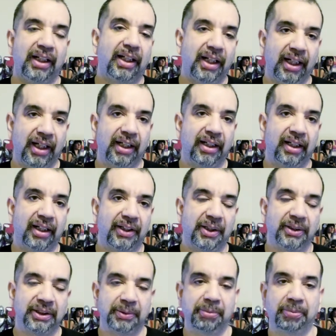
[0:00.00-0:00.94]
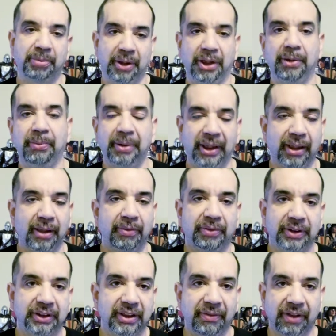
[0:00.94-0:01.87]
And uh, I thought it was a pretty good pickup
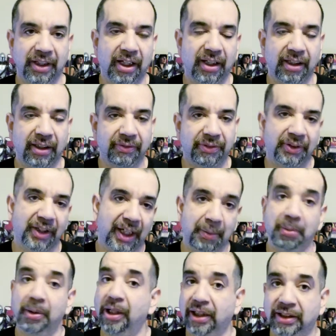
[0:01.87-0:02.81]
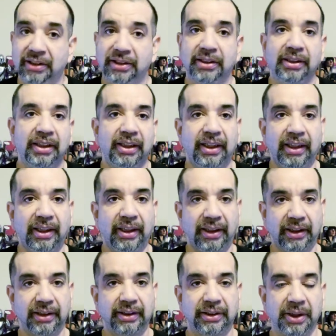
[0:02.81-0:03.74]
for $7.99 for eight bucks.
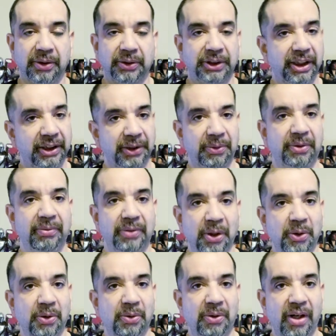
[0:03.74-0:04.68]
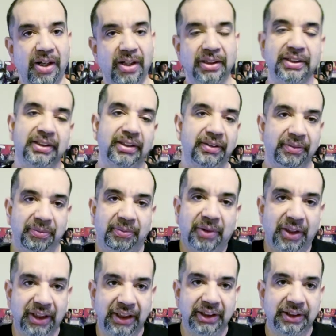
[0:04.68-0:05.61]
So check your local Ross
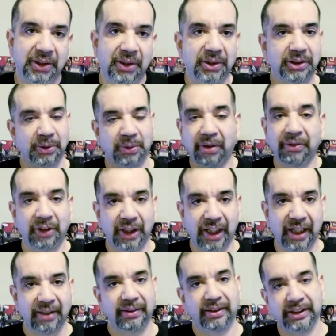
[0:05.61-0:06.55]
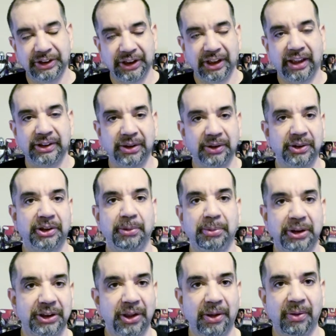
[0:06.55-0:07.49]
on the East Coast or wherever you're at, the G.I. Joes should
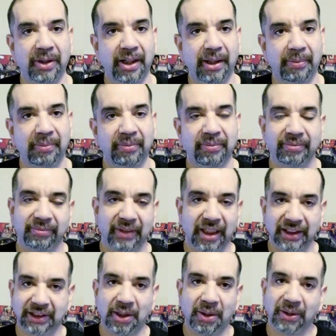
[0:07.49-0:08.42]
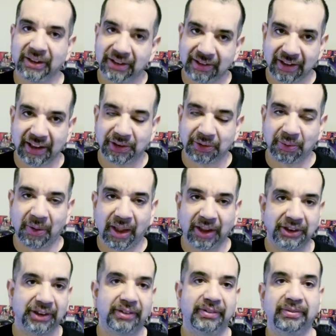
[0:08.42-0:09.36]
be showing up. As always, thanks for
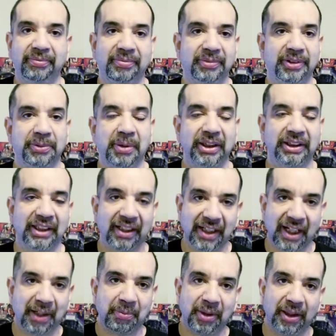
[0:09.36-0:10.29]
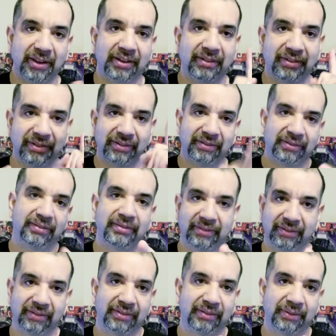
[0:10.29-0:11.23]
watching. Smash that like button.
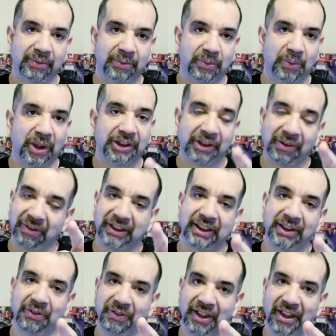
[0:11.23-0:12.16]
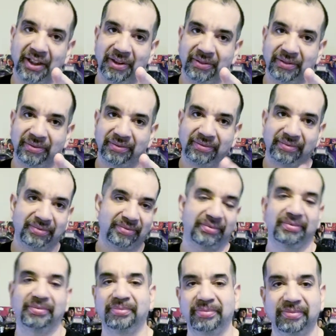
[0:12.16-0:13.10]
Watch every single video
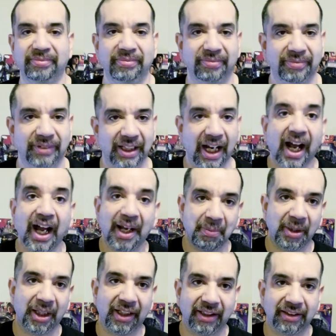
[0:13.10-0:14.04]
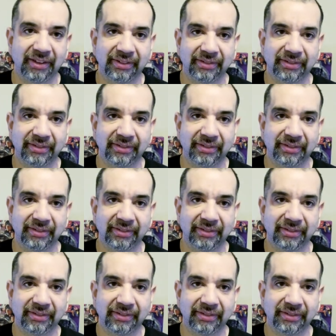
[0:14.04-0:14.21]
that I make.